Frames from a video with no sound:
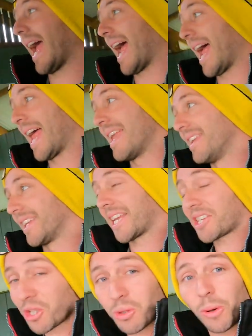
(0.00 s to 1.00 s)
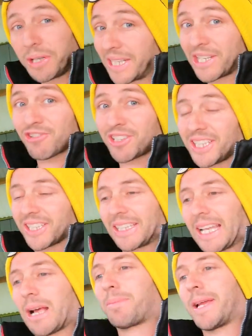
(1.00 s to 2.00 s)
and it's actually quite an interesting
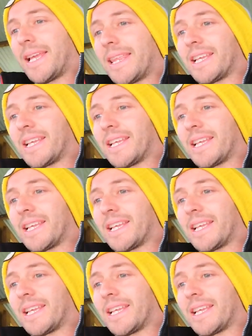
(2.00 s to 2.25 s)
setup here.